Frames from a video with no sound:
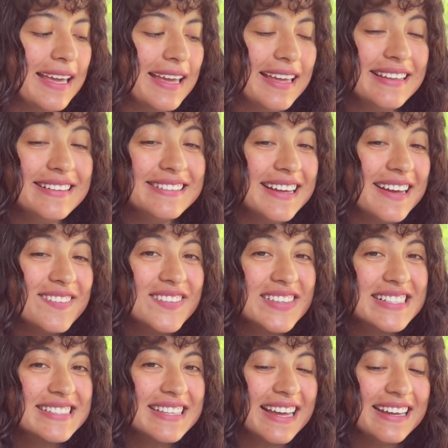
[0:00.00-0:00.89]
and I'm
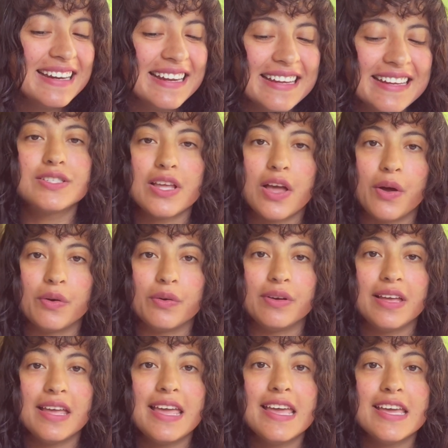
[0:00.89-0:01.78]
excited. So,
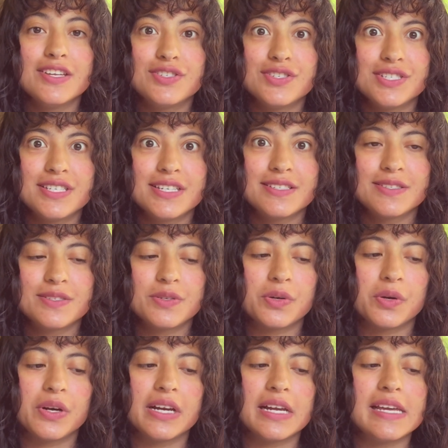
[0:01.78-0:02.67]
interesting
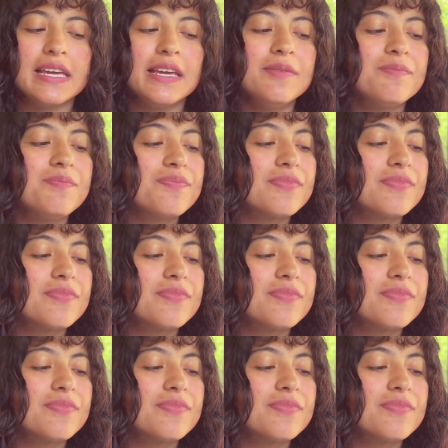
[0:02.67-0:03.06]
story.